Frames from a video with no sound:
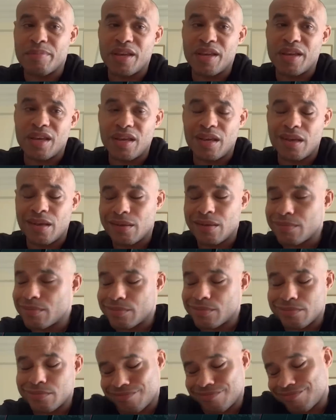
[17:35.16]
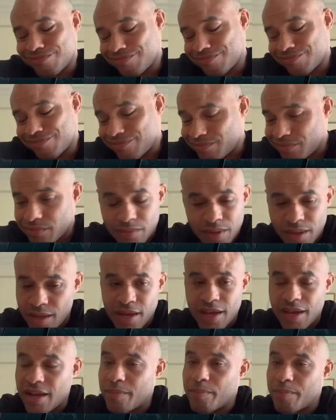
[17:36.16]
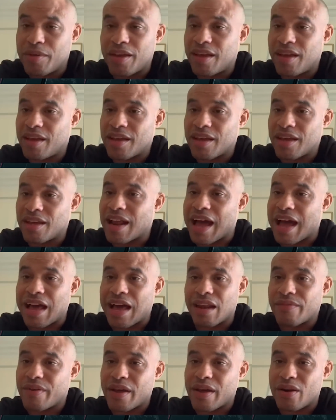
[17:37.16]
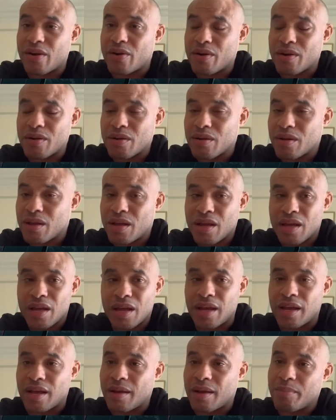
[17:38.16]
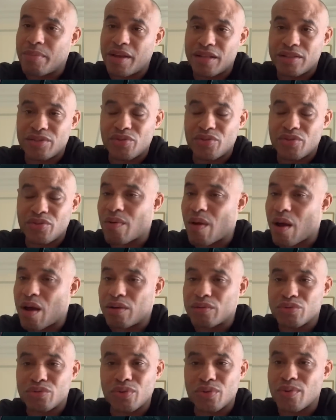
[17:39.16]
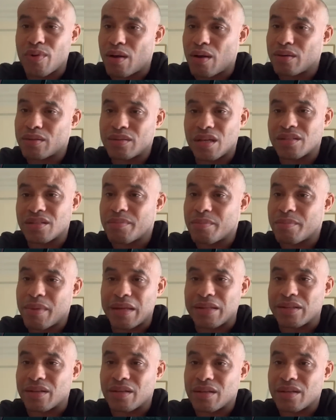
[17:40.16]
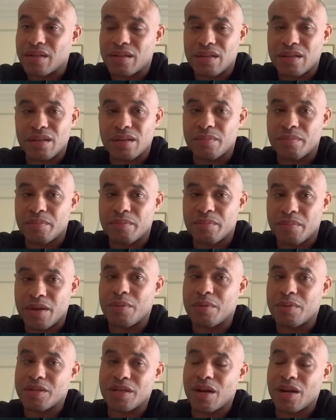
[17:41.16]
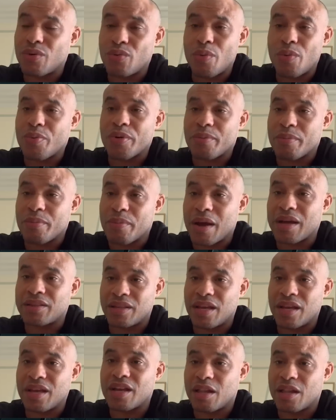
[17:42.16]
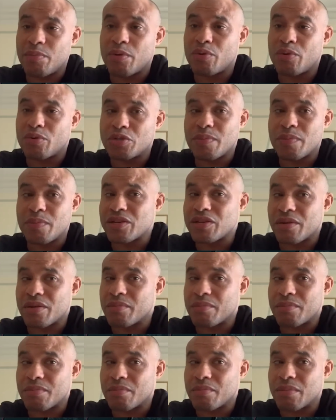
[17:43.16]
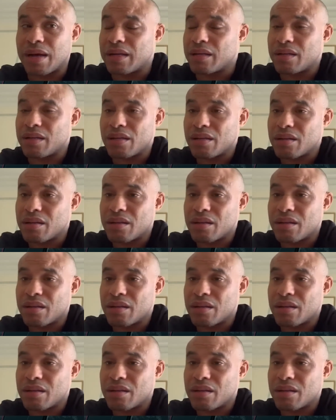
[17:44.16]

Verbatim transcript: It can be it can be in the elevator. It can be three round, two round. Doesn't matter. Gilbert gonna whoop him. I think Gilbert will smash him, but